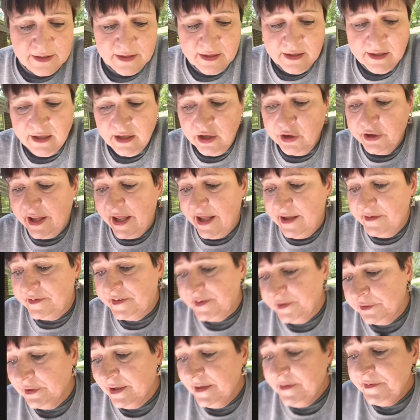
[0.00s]
Okay,
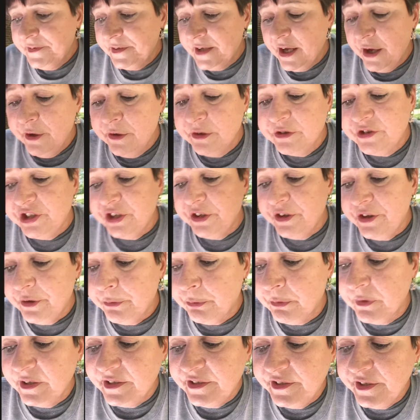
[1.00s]
so let's go to the
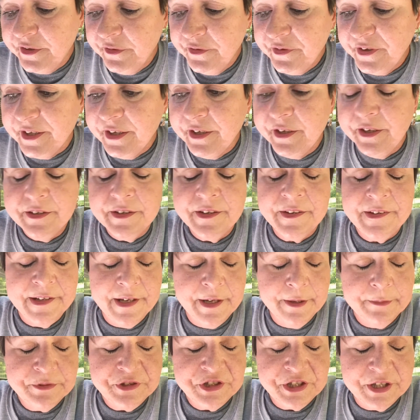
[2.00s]
reducing
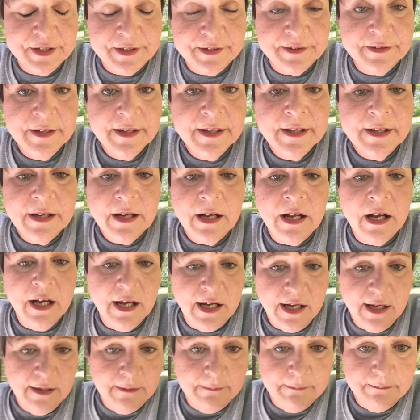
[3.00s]
consumption
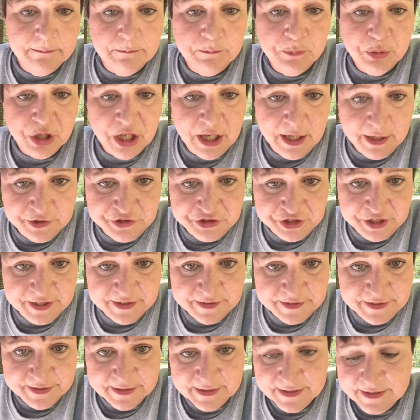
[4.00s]

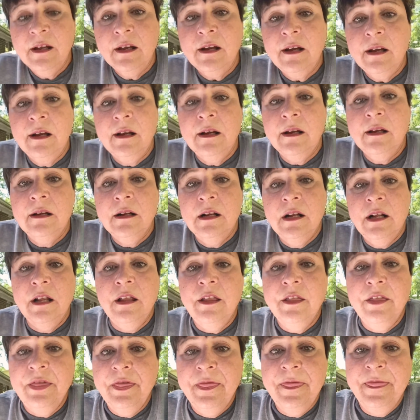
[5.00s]
project.
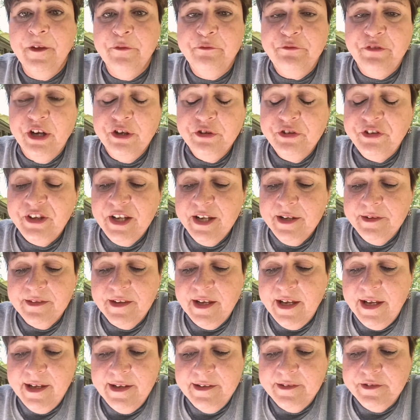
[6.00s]
The first thing
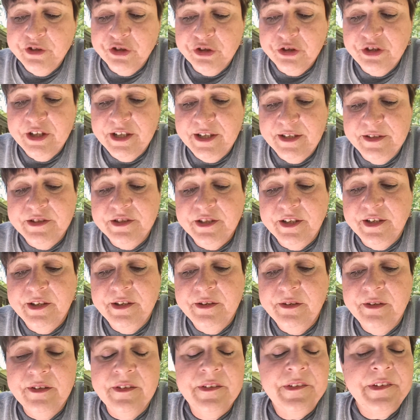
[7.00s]
that you're going to
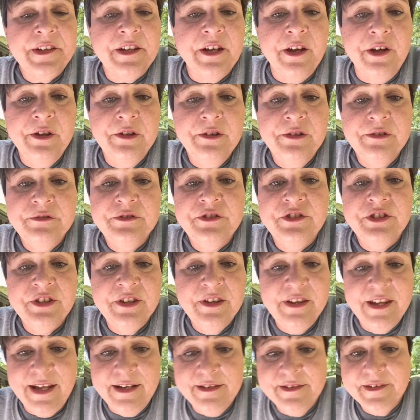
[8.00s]
do is go to
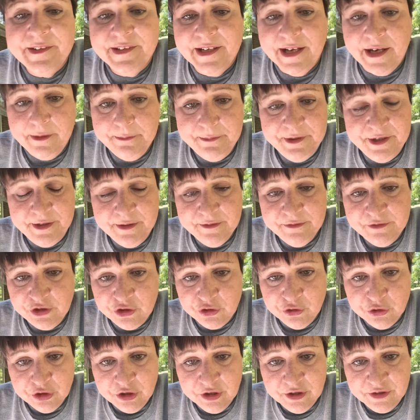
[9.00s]
that assignment, of
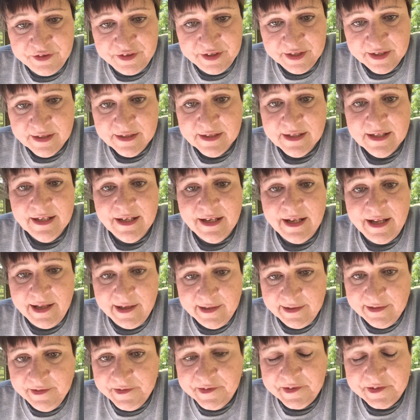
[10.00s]
course,
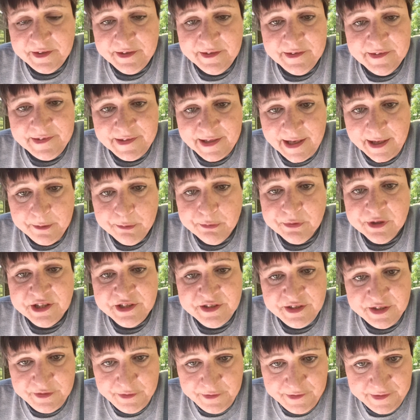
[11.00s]
and it's going to say
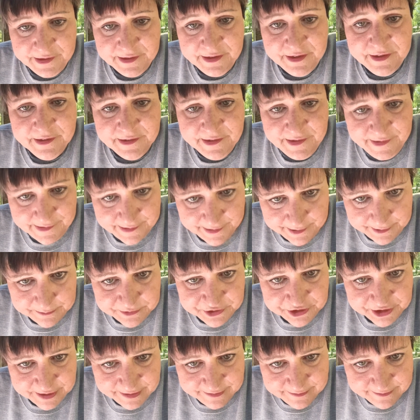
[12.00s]
reducing
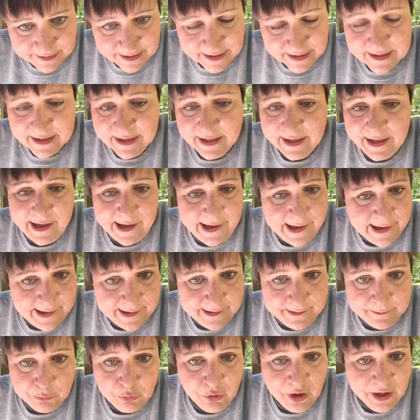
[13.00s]
consumption.
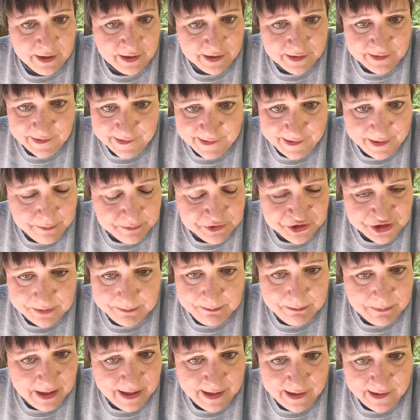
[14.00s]
And what
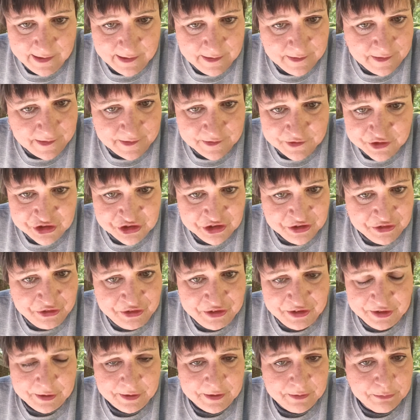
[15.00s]
consumption means is just
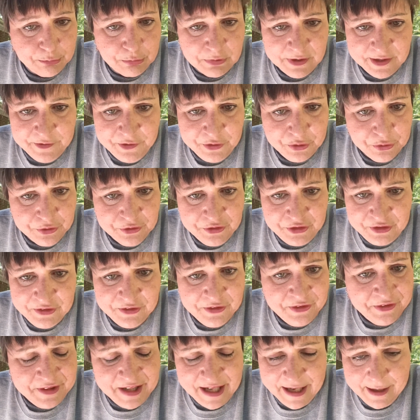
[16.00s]
the
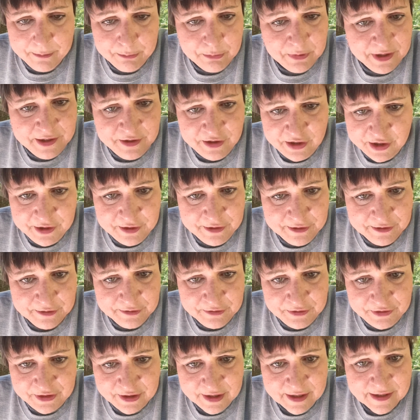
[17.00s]
resources that we
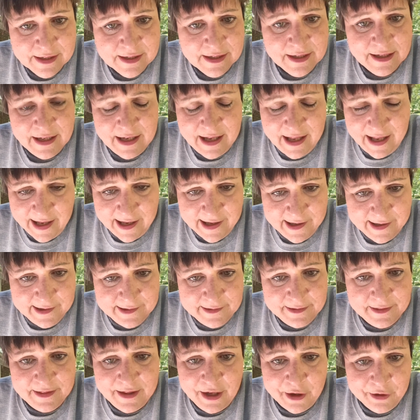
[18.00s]
use
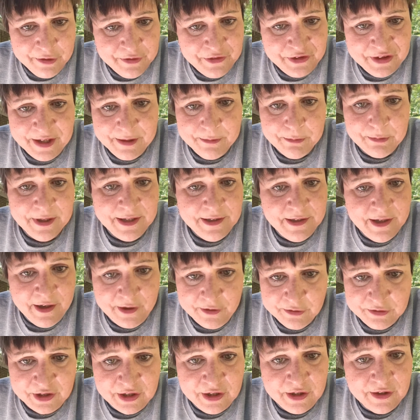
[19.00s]
and those that we
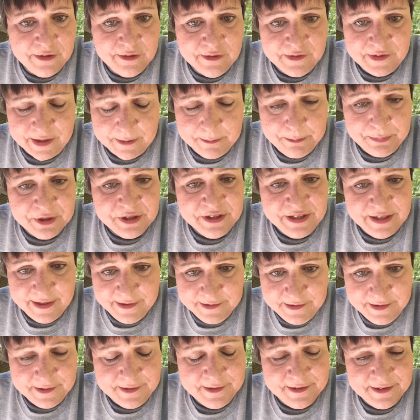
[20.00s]
don't use, and
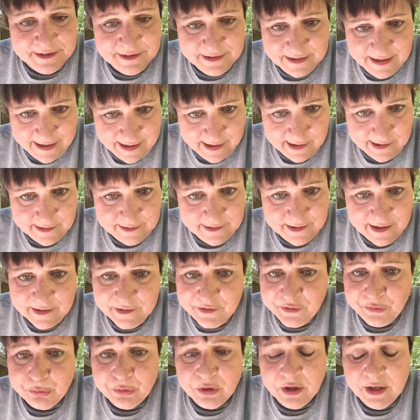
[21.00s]
protecting the land.
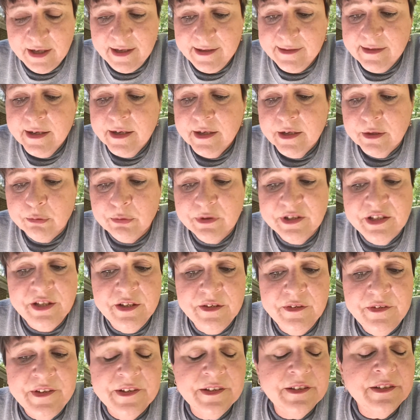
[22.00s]
That's what
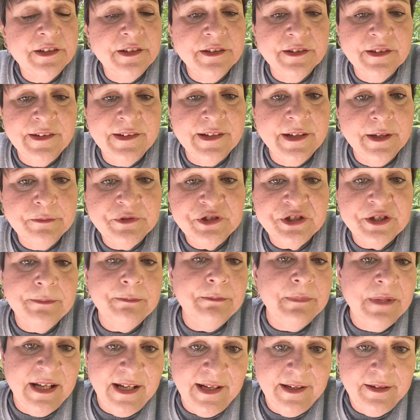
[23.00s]
reducing consumption
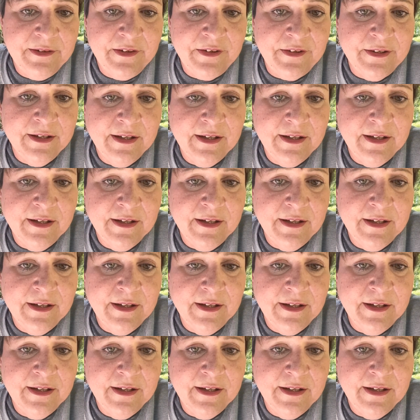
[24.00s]
means.